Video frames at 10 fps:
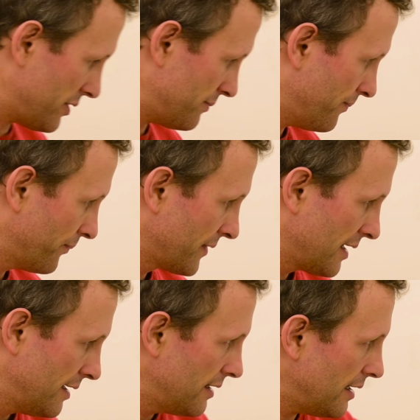the bottom.
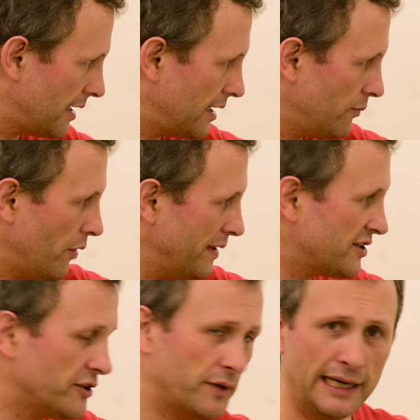What we
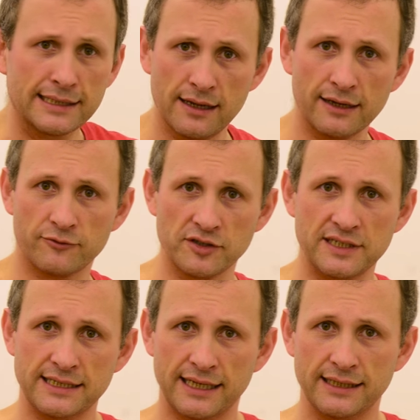do is, like
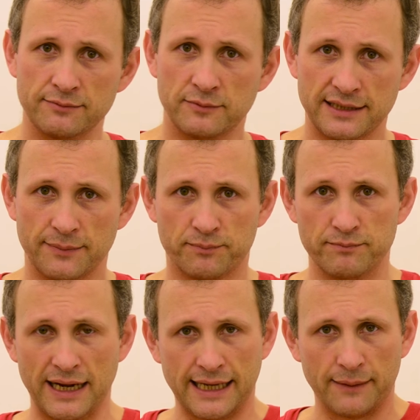Rossi did with
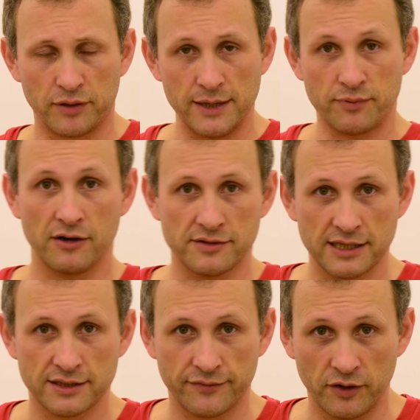making
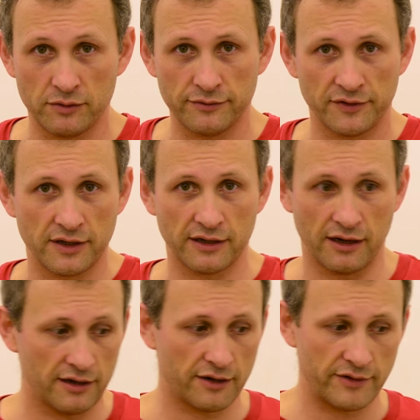pre-processed fuel for the
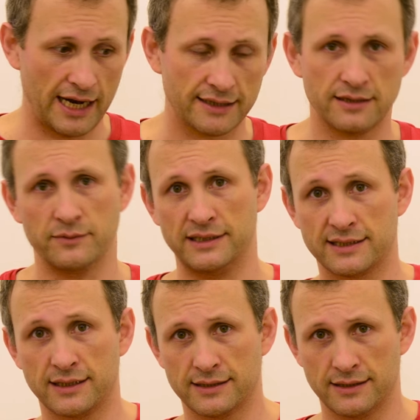Lugano reactor that we
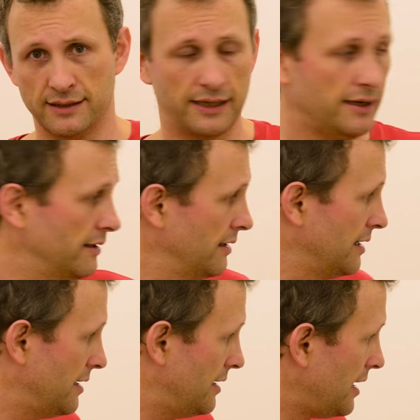discussed earlier,
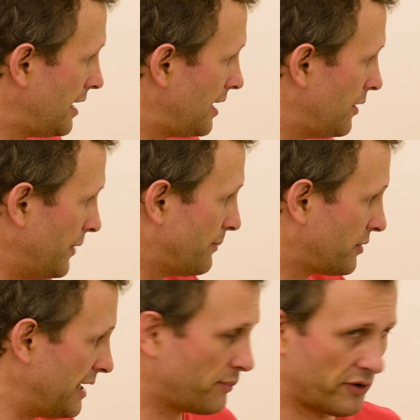we
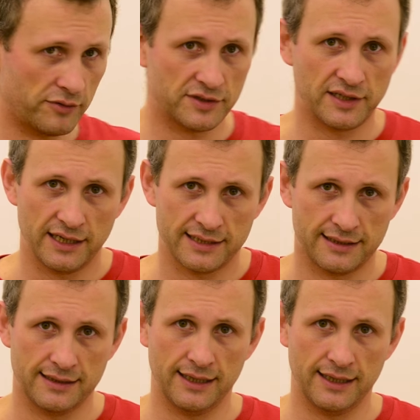pre-process